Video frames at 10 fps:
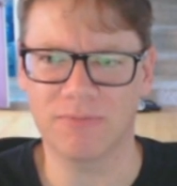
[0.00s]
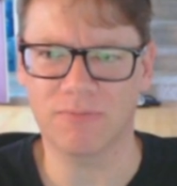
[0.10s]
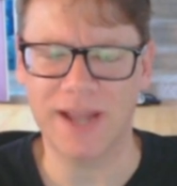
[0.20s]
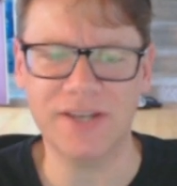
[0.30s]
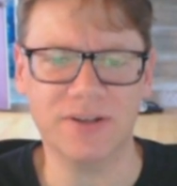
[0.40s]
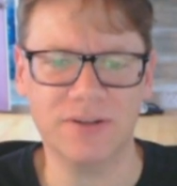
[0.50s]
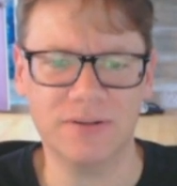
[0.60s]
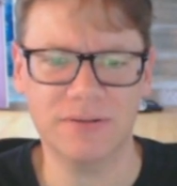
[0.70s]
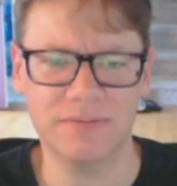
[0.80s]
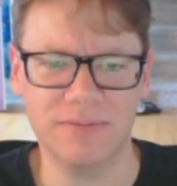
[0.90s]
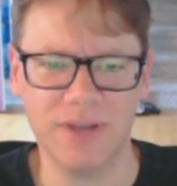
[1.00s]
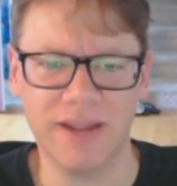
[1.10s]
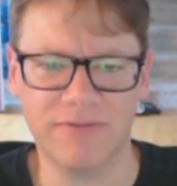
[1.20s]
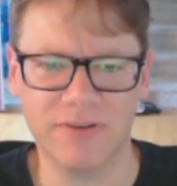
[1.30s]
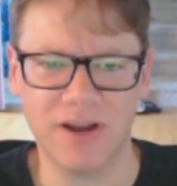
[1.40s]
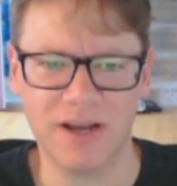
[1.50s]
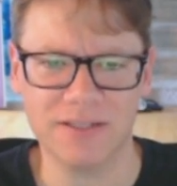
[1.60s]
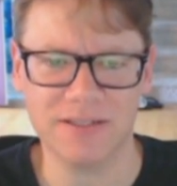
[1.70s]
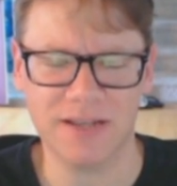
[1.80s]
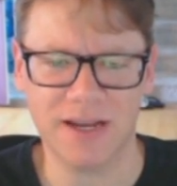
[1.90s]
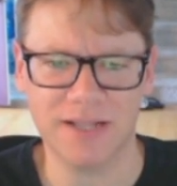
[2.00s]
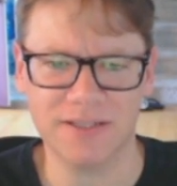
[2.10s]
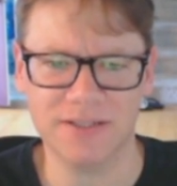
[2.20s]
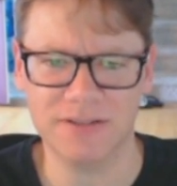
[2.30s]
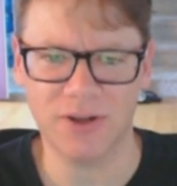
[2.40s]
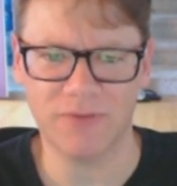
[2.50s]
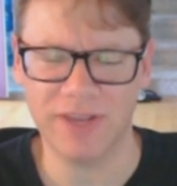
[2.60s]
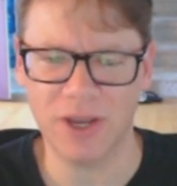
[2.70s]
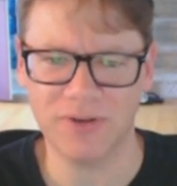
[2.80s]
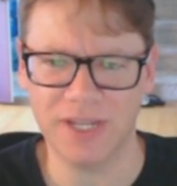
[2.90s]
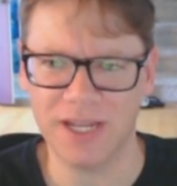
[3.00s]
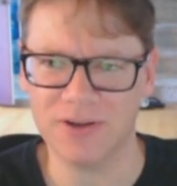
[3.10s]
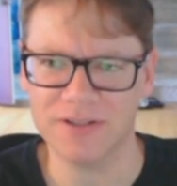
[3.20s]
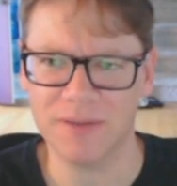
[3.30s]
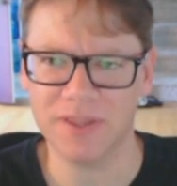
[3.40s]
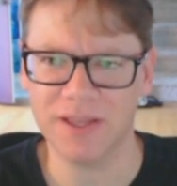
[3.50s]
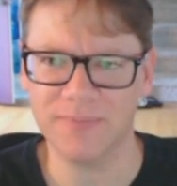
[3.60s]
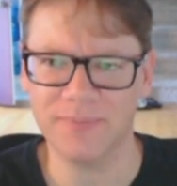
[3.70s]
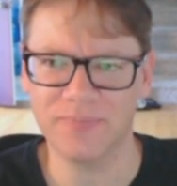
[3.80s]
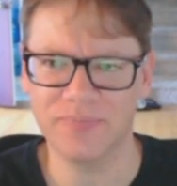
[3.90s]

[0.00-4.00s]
rental night for us on you know VOD or something.